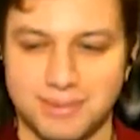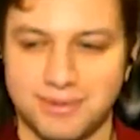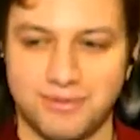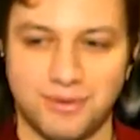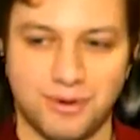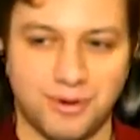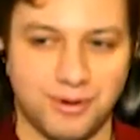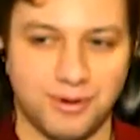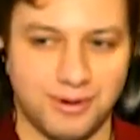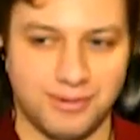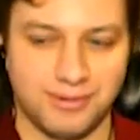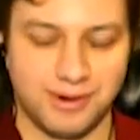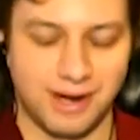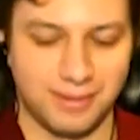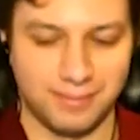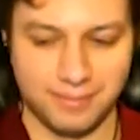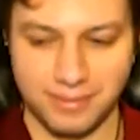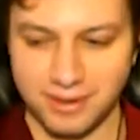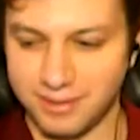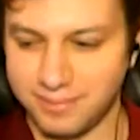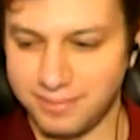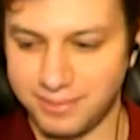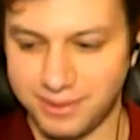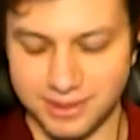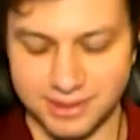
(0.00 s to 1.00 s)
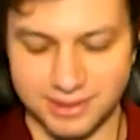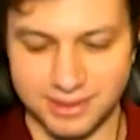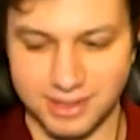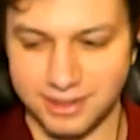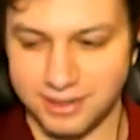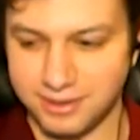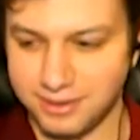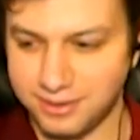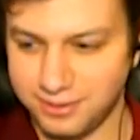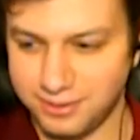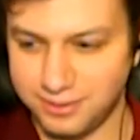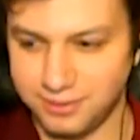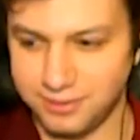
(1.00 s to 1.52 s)
before we wrap up, because I
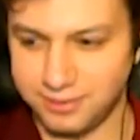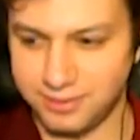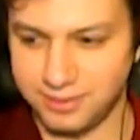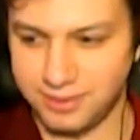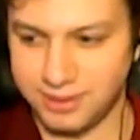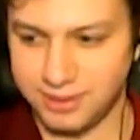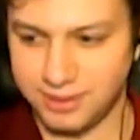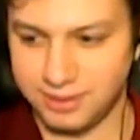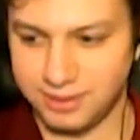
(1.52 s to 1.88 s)
know uh,